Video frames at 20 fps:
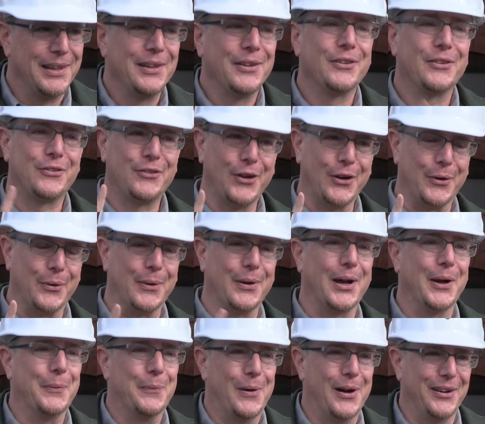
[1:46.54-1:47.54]
So
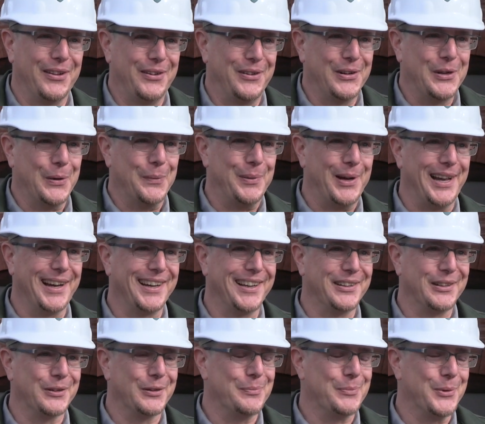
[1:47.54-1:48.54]
I wanted to go back
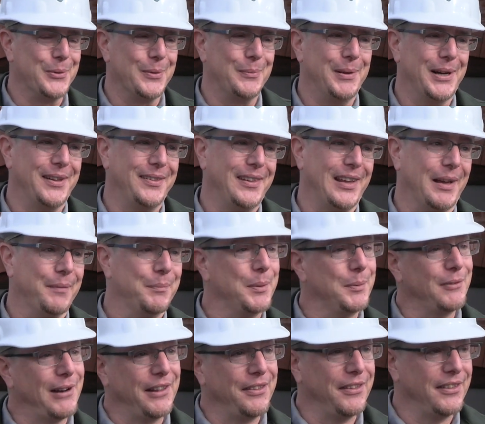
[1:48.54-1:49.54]
and learn more about that, but
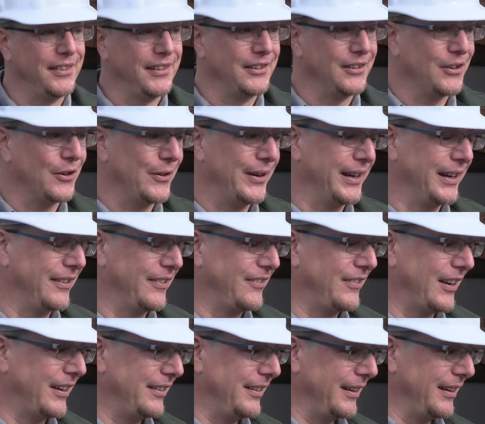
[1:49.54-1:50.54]
rather than going and
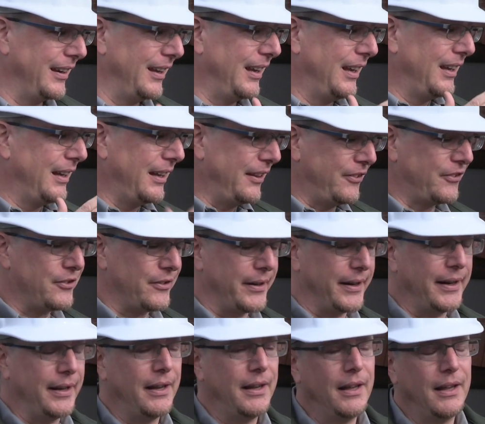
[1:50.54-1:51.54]
studying
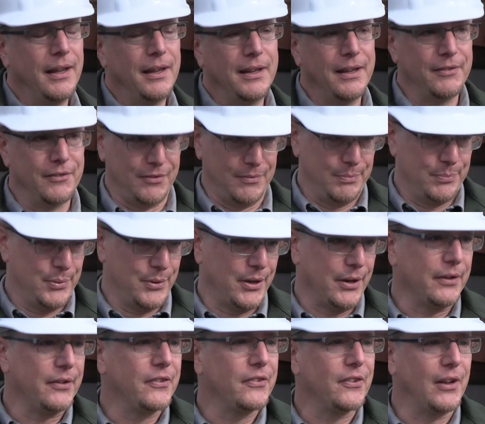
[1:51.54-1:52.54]
history from
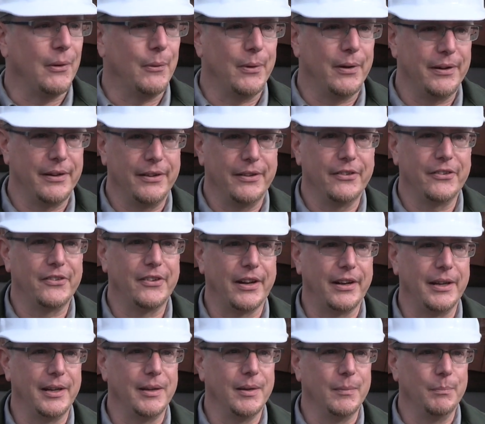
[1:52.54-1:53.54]
books, I wanted to
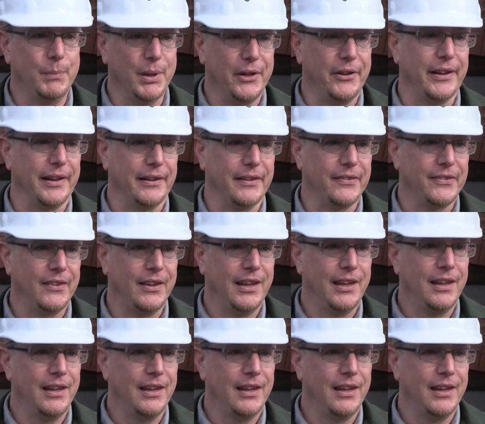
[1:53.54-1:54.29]
study buildings.